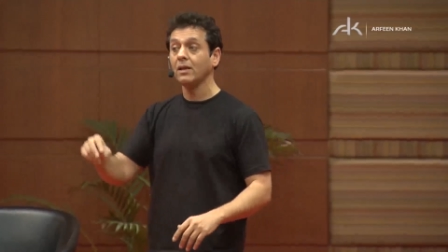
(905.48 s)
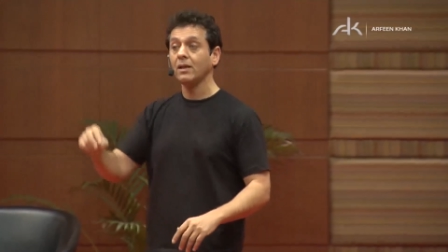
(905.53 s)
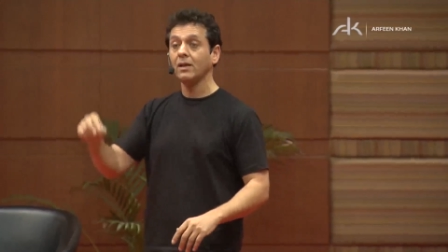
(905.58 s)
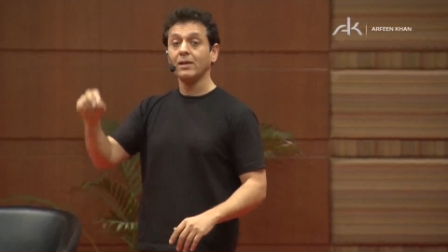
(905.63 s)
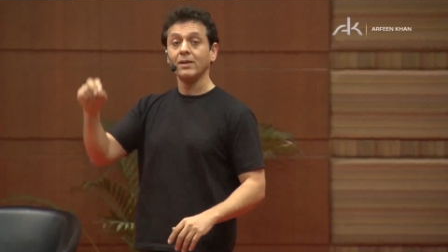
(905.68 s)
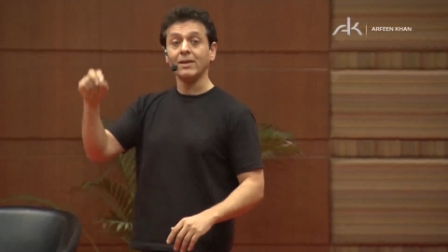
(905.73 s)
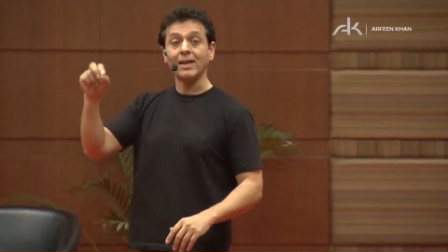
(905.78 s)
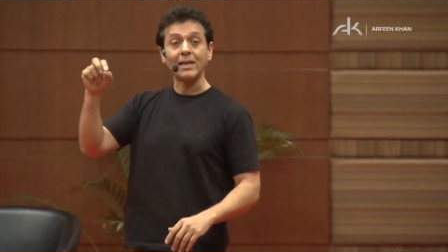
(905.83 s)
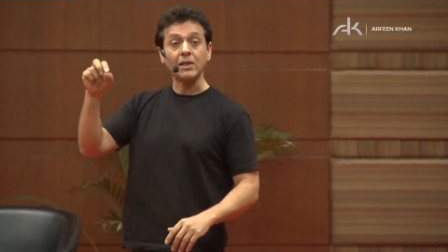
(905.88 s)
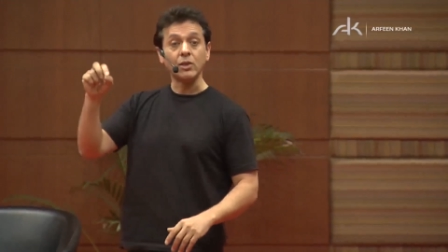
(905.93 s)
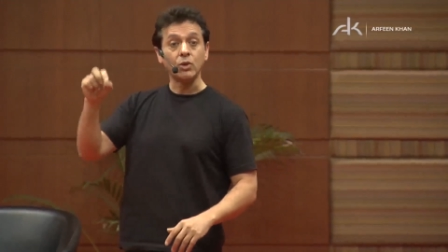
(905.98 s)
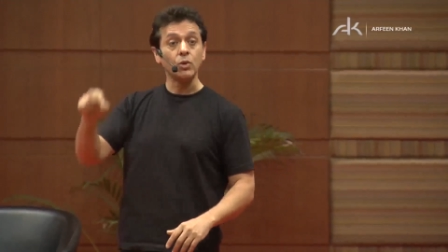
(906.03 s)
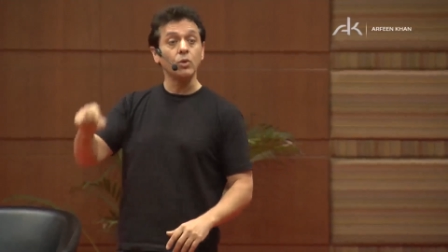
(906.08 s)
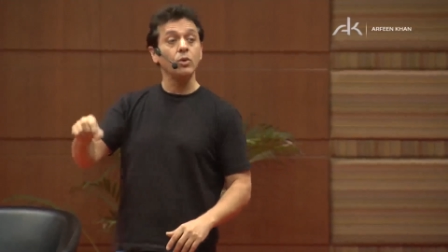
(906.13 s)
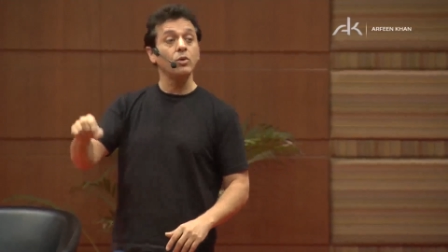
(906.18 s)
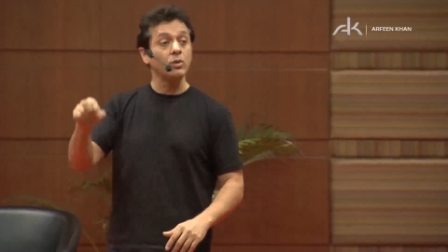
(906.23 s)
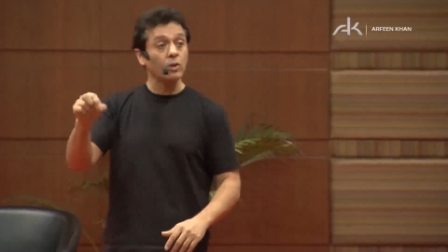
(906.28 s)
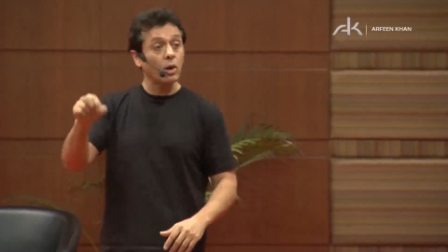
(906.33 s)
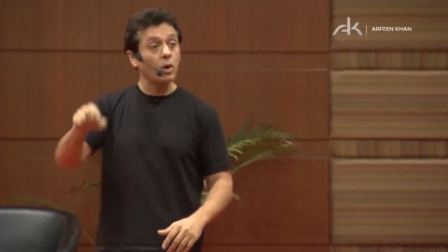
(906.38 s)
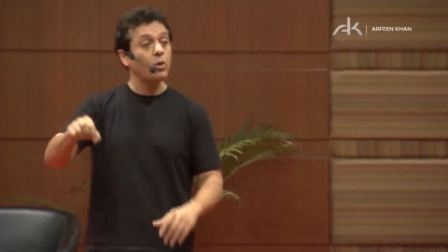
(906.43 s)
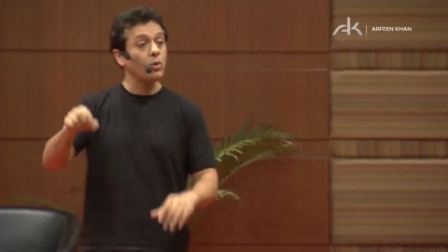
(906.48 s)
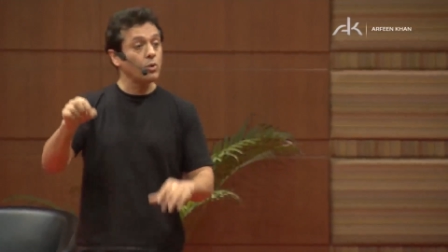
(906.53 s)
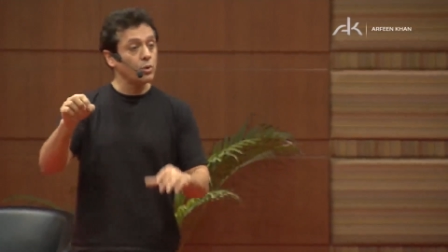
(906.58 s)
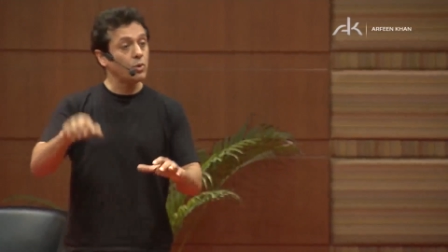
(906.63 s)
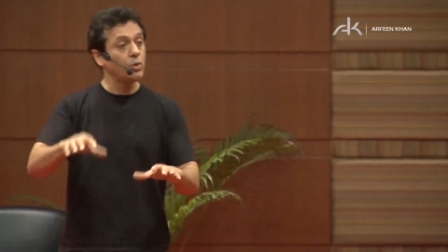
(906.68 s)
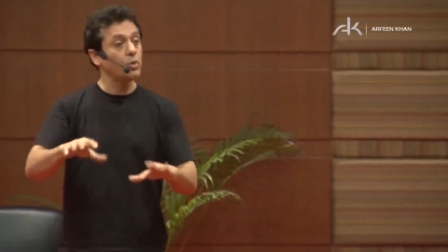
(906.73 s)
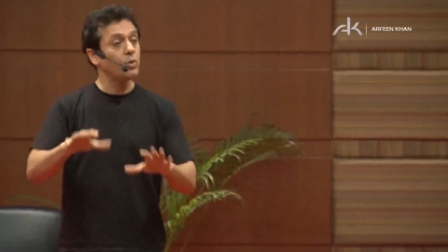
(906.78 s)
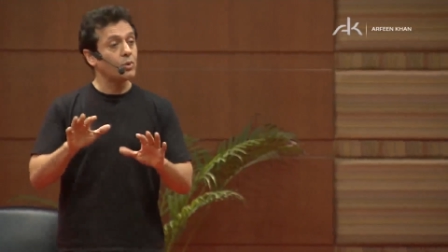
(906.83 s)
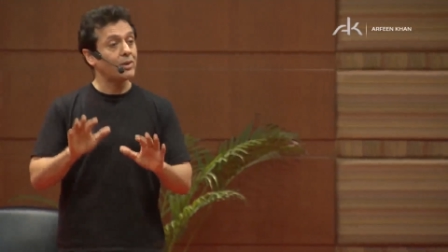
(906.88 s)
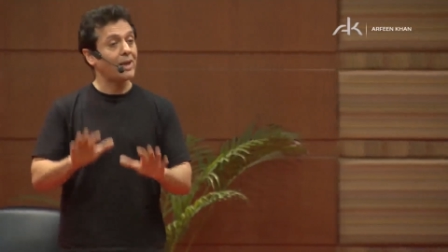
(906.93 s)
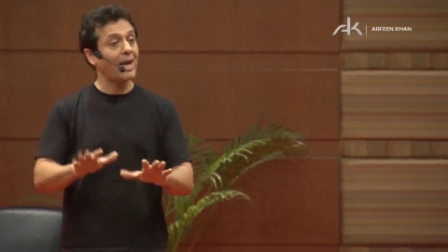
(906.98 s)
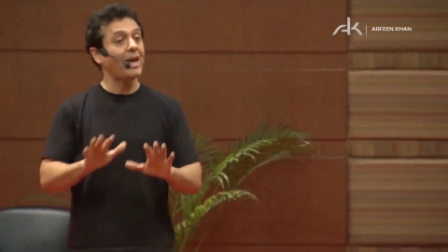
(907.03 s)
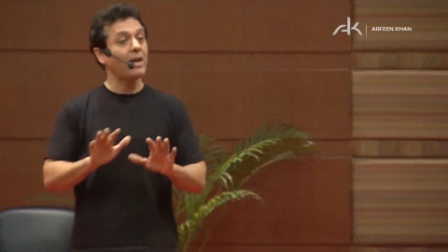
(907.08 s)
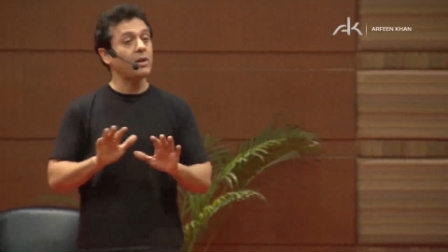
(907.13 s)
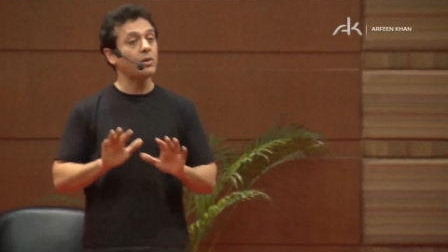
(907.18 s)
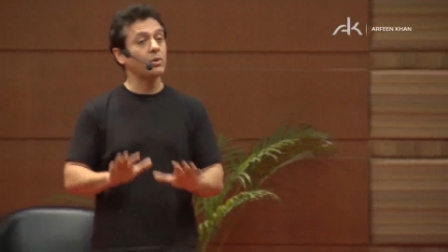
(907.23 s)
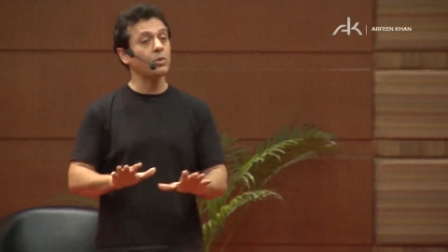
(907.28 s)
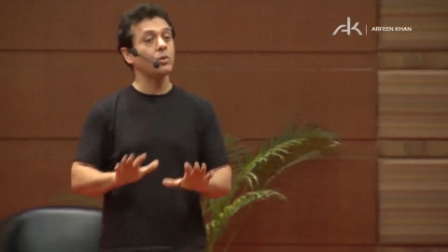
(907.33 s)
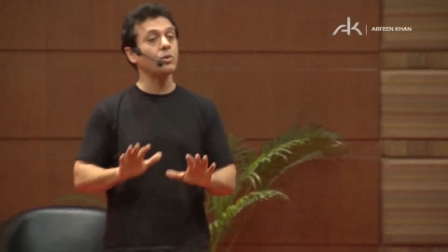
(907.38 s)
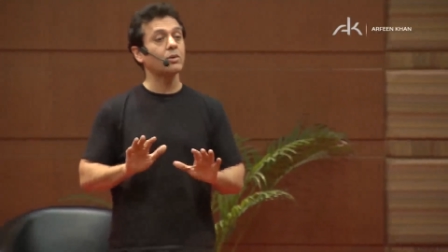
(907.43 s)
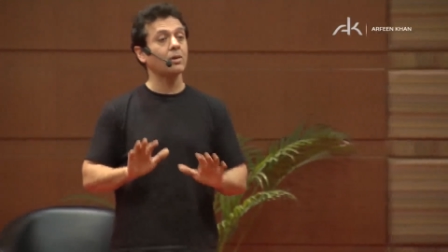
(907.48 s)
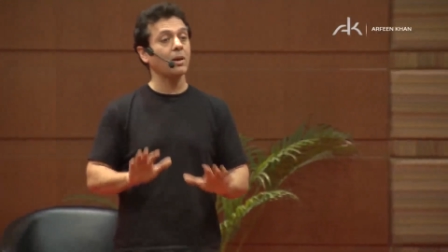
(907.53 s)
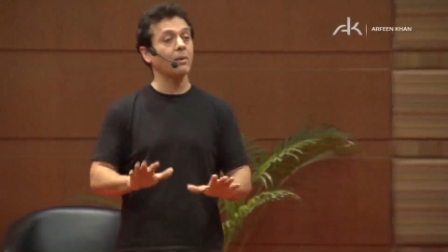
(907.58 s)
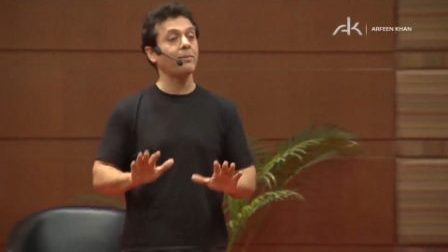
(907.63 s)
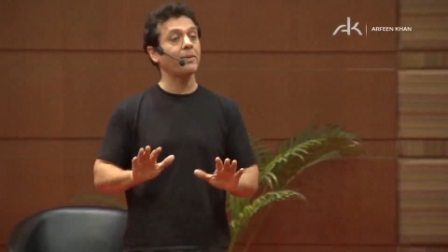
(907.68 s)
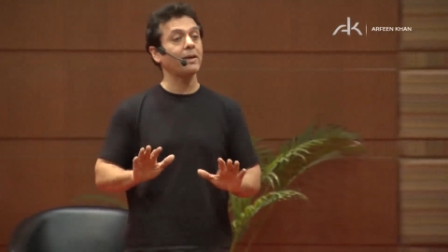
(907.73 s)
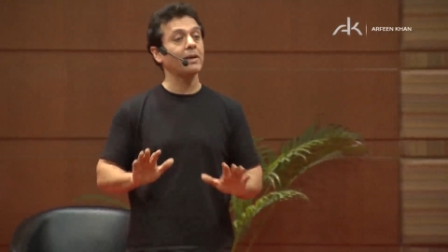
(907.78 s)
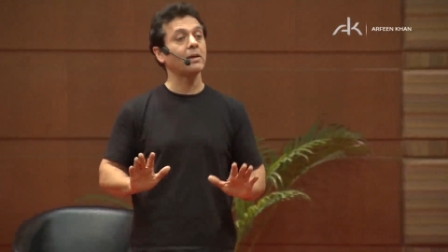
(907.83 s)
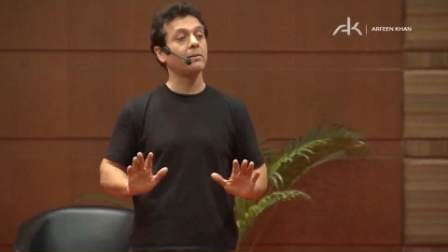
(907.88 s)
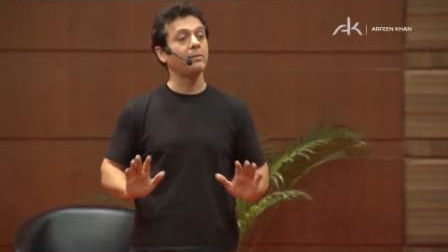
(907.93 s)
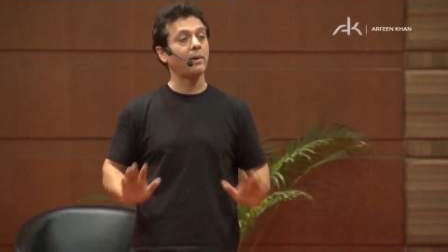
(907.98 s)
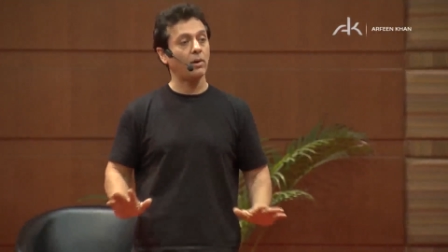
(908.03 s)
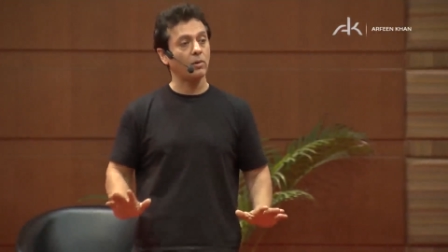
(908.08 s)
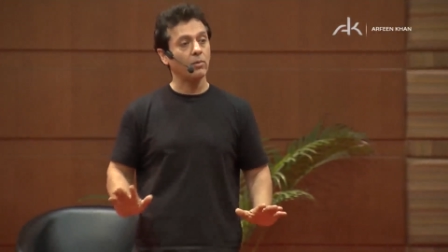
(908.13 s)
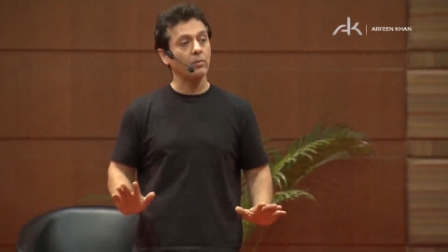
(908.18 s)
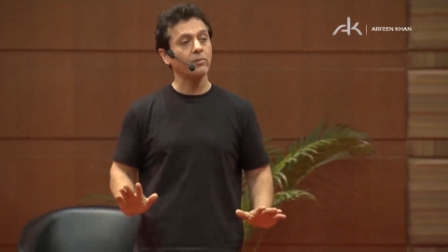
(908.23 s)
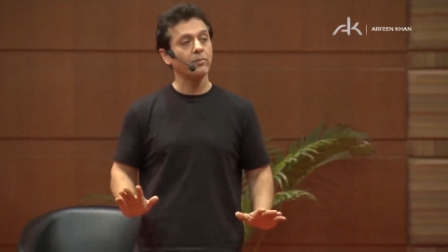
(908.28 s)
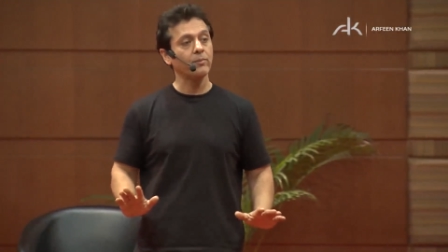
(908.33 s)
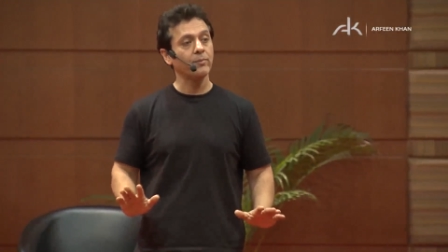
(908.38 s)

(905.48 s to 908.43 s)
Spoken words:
that you know you can do something about.